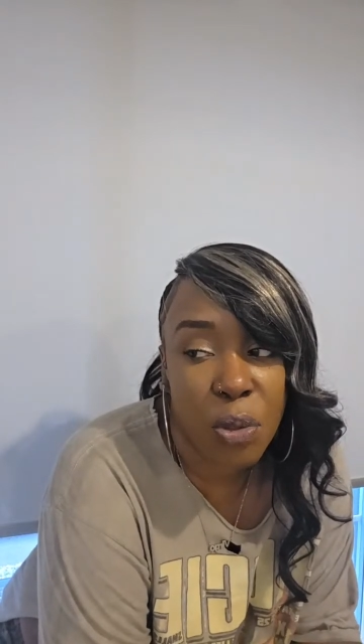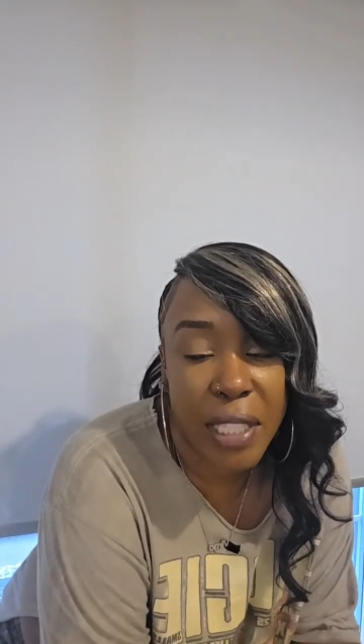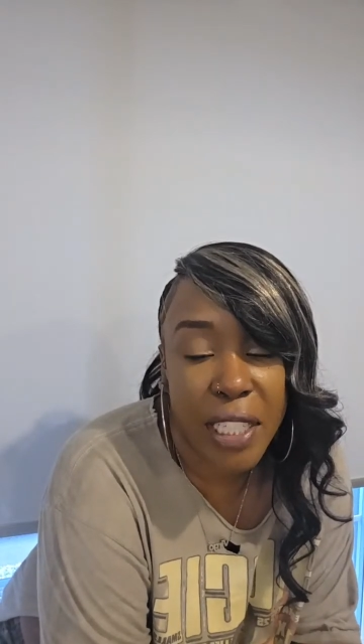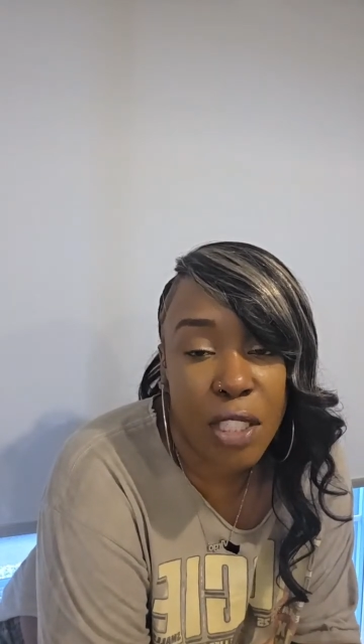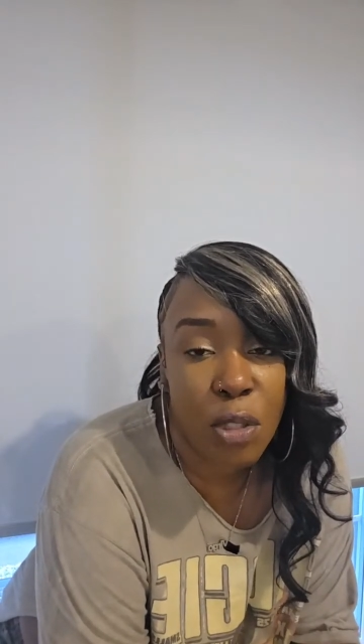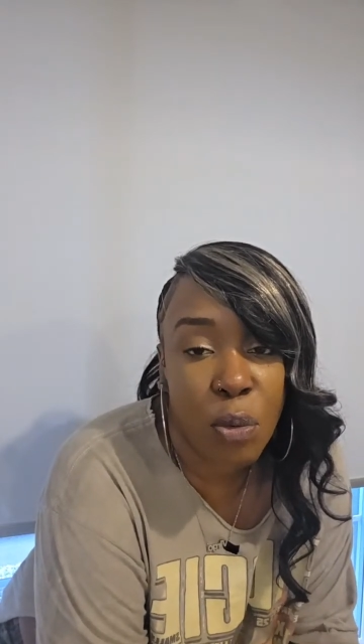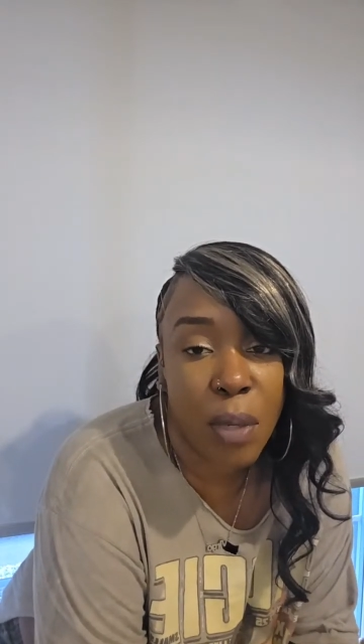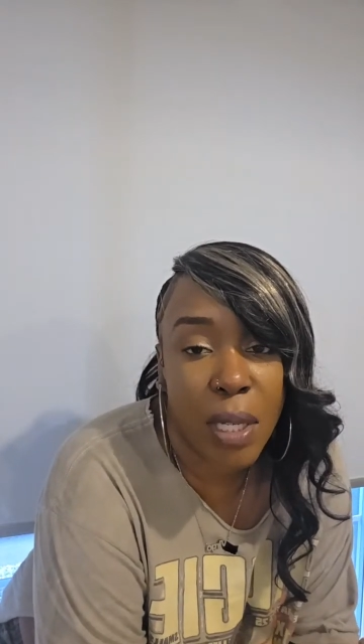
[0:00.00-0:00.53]
they
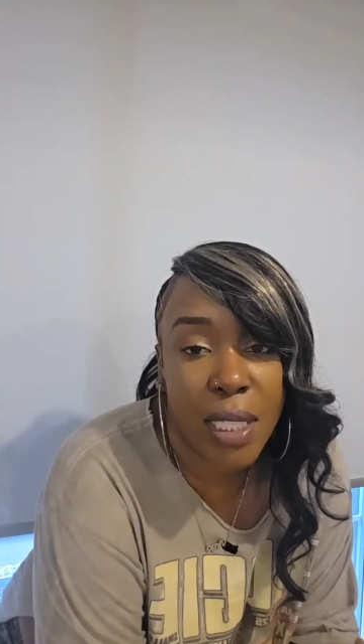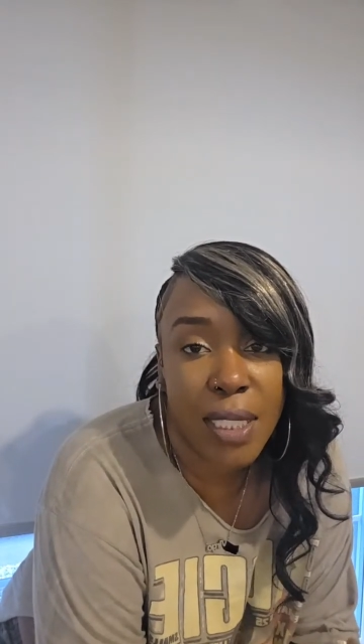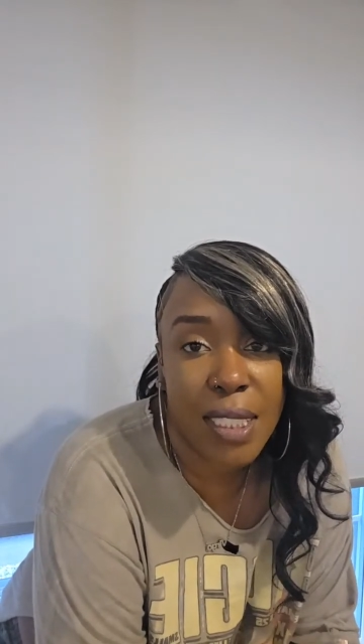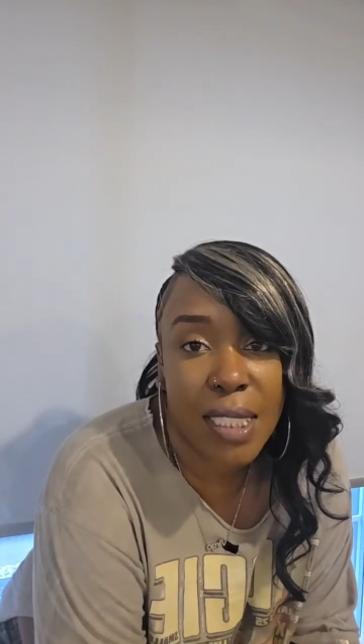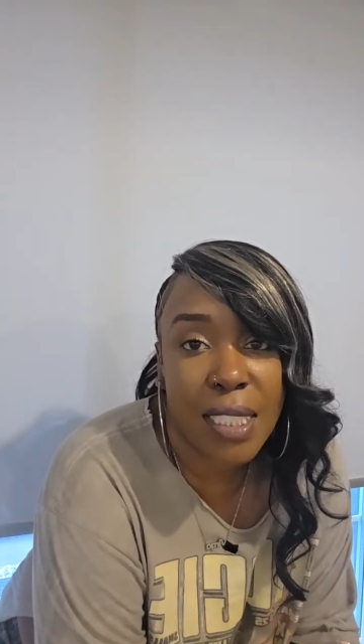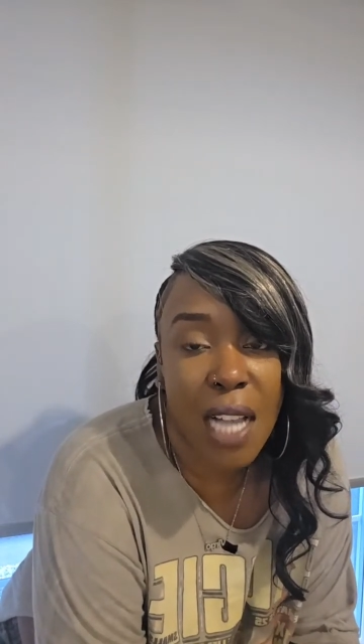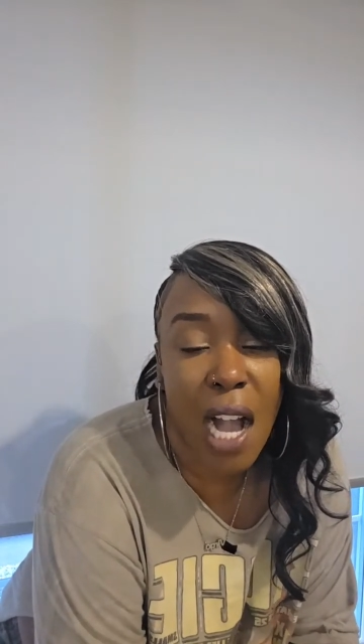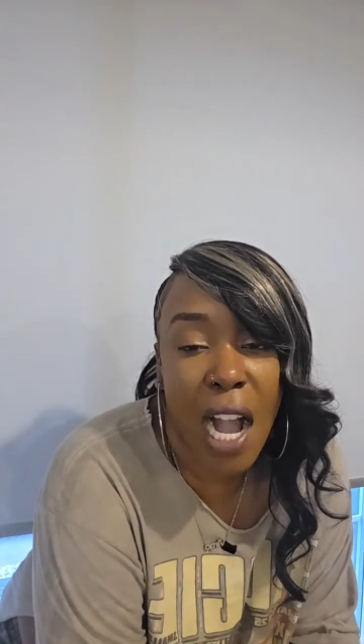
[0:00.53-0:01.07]
don't want to
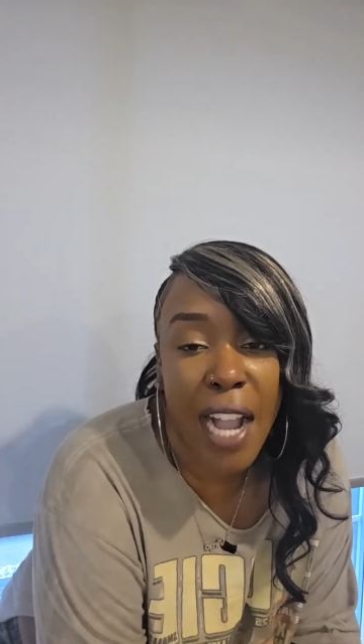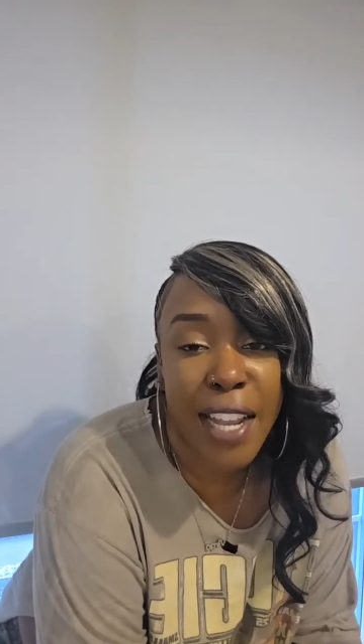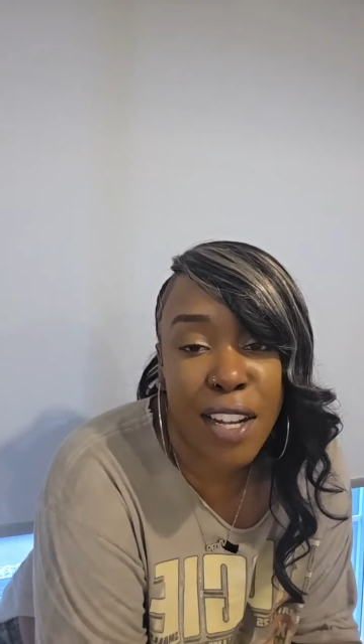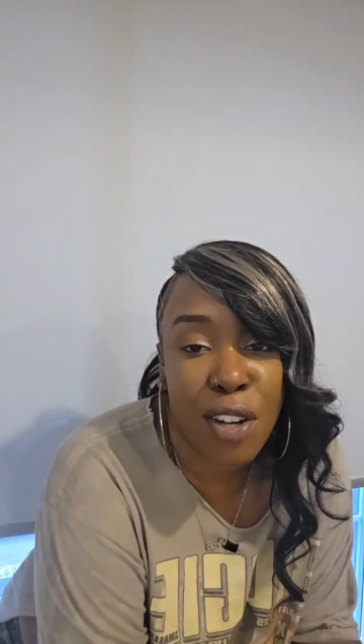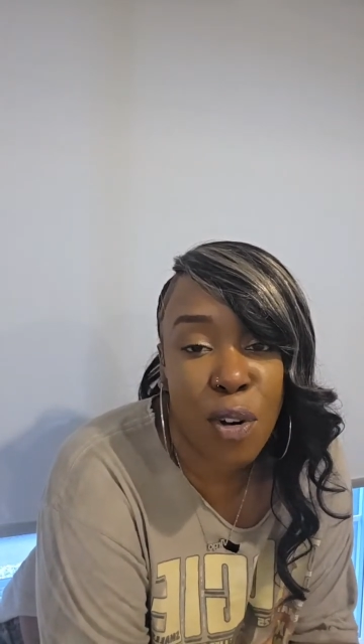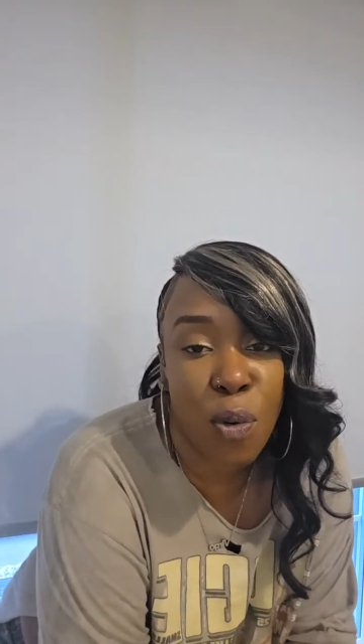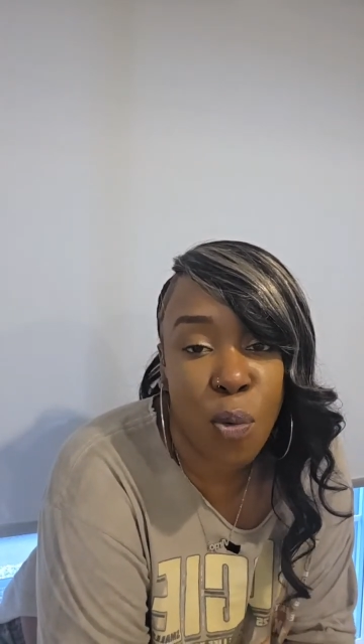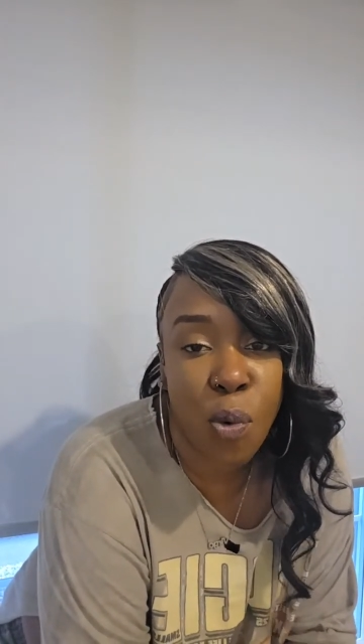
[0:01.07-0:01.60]
just
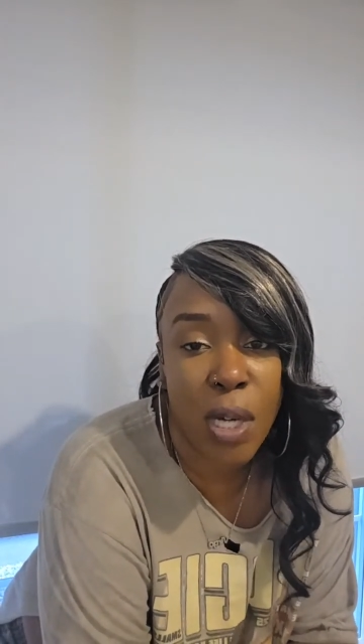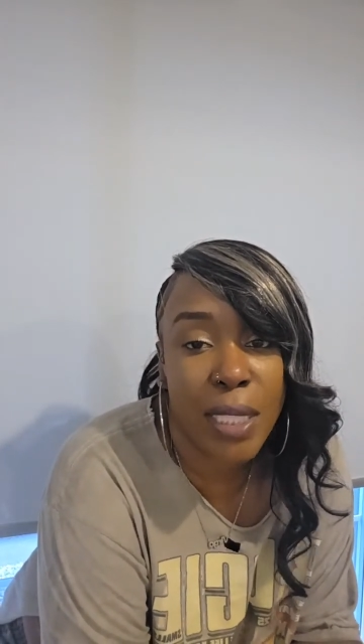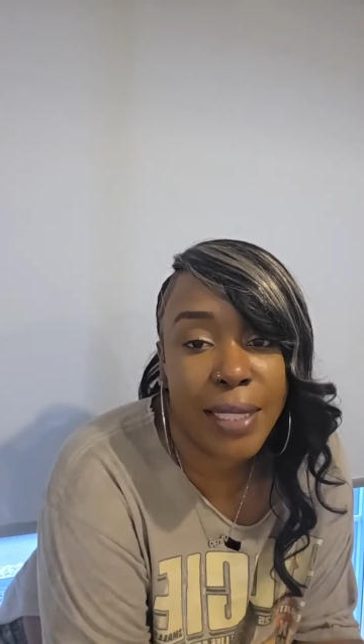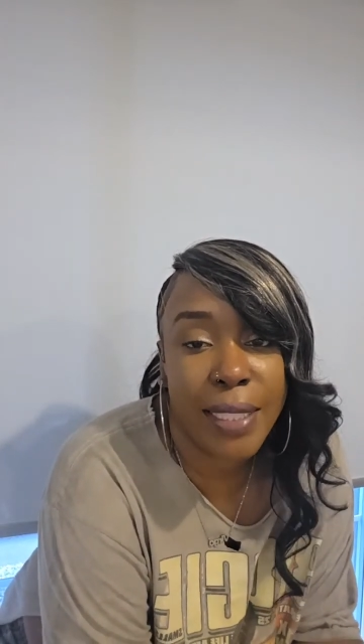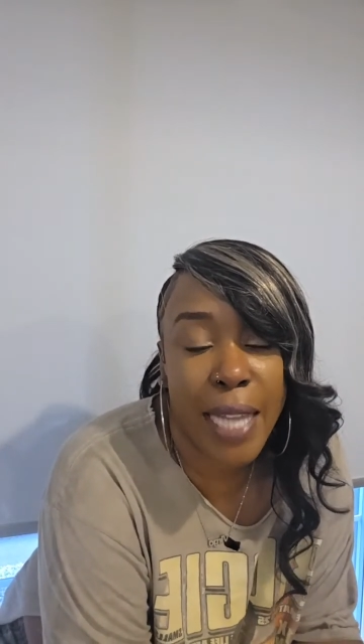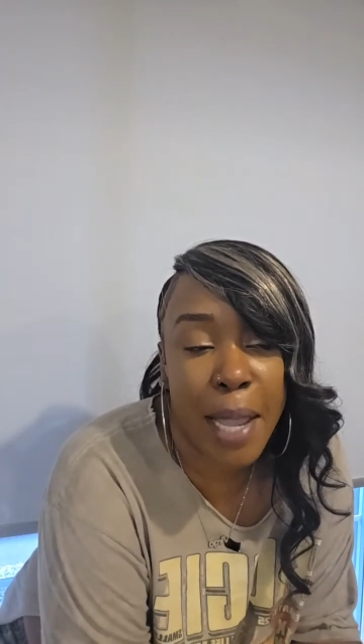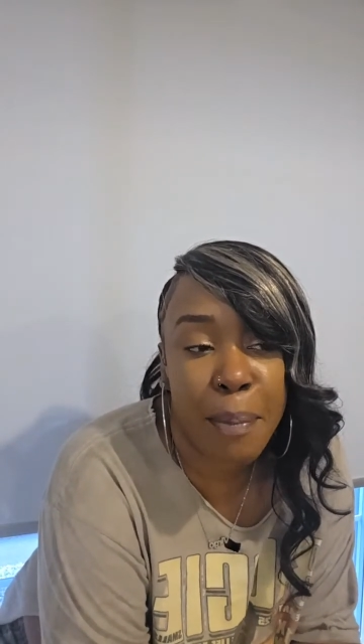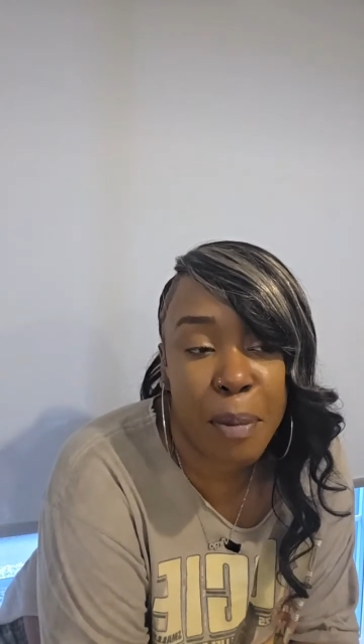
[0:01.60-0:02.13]
hire one
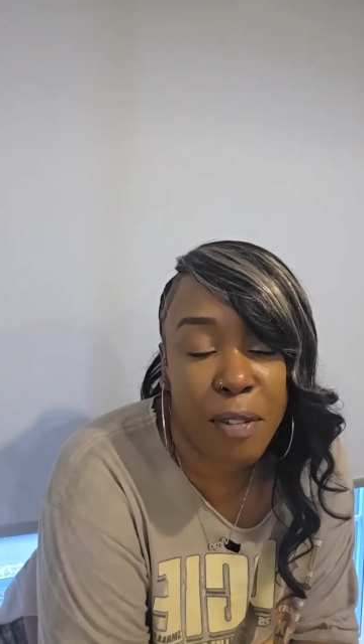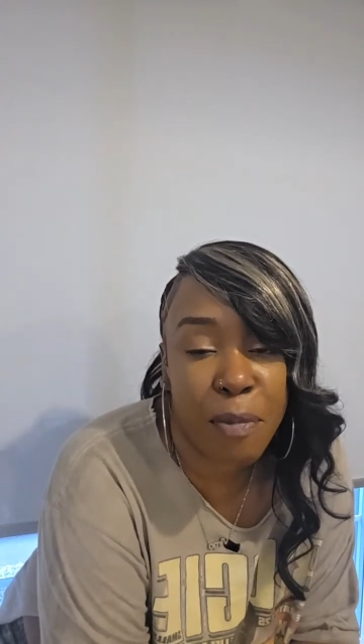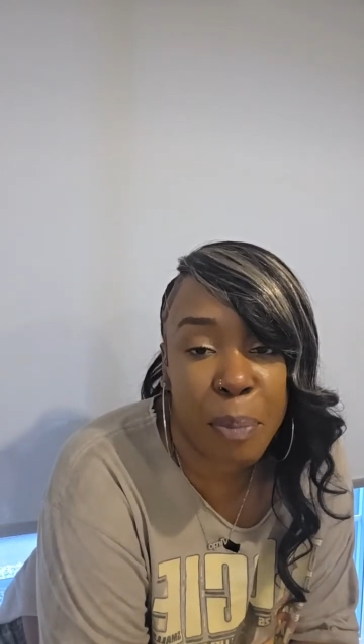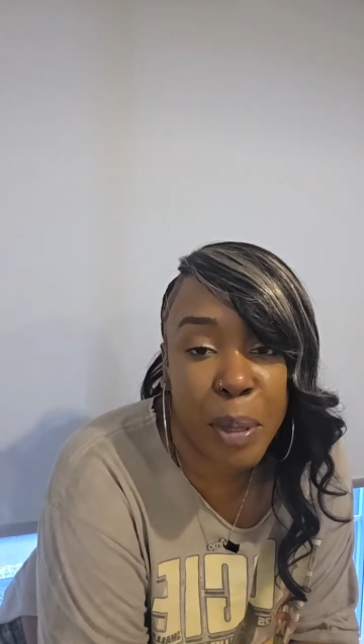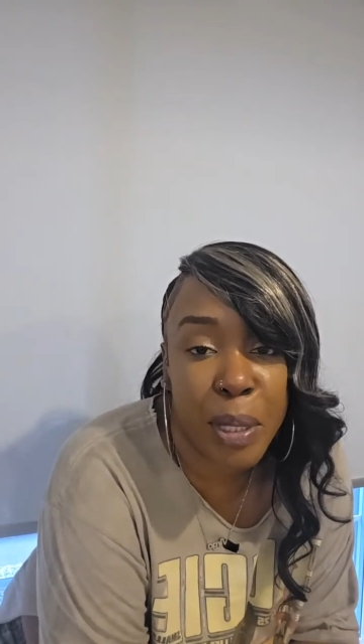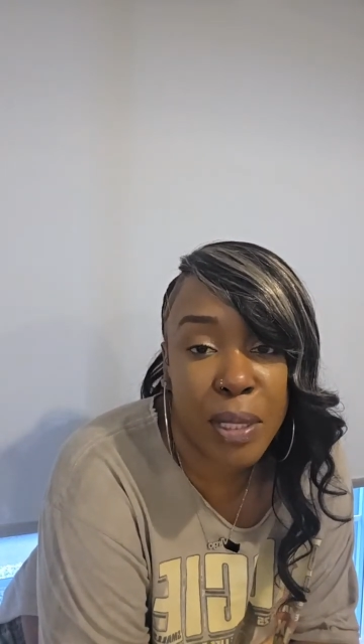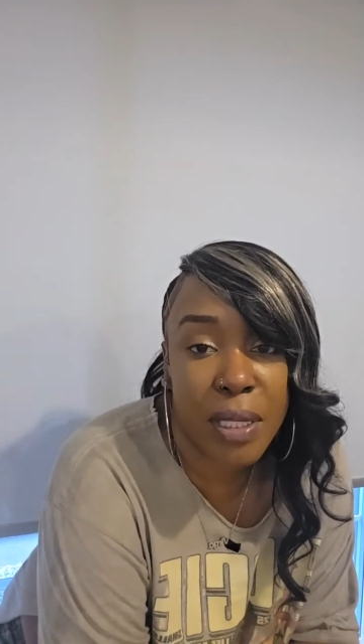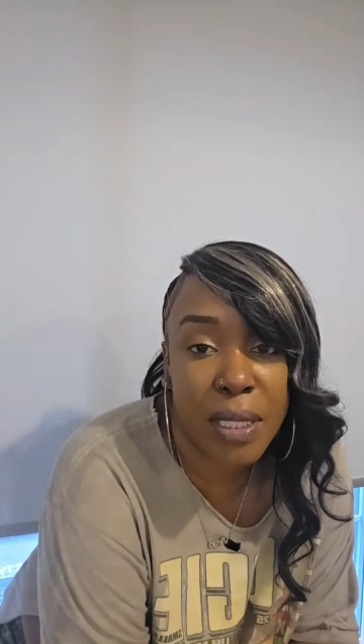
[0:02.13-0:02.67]
type of
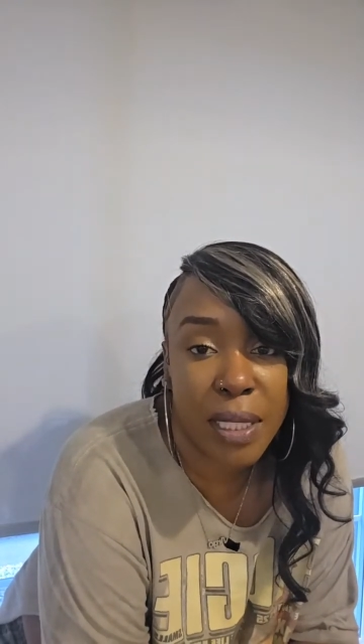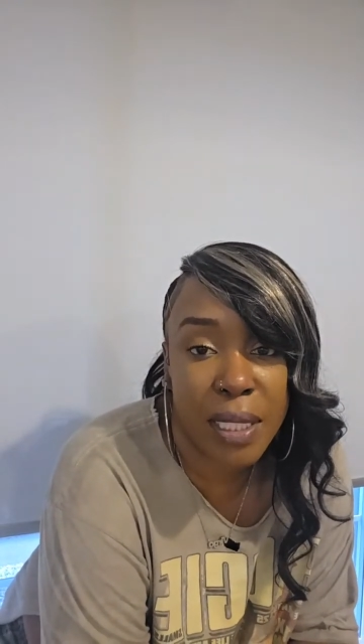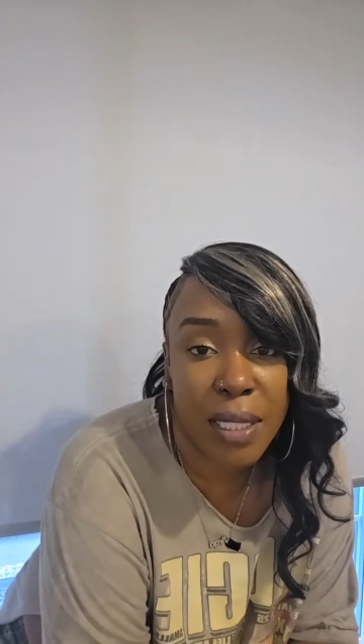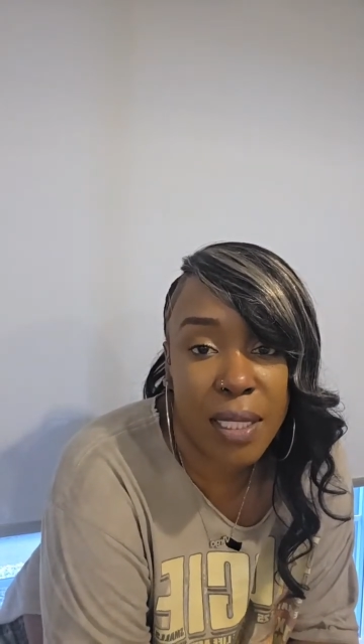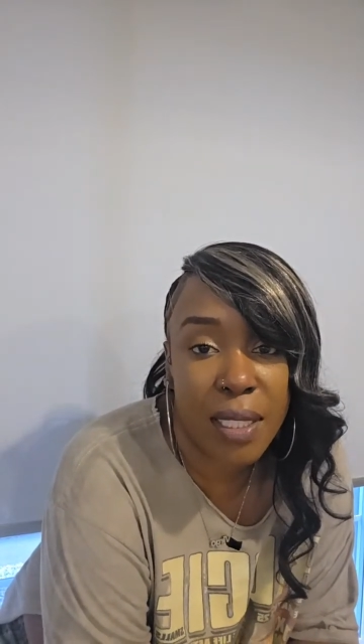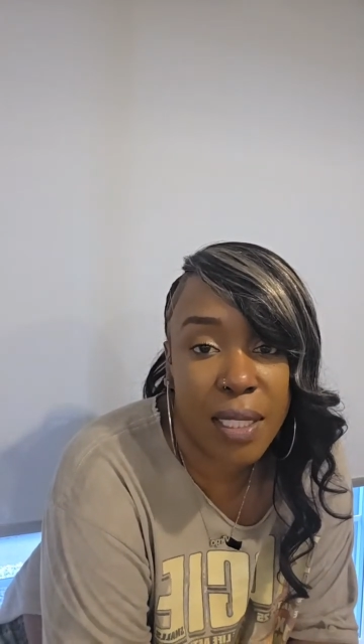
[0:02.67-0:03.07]
person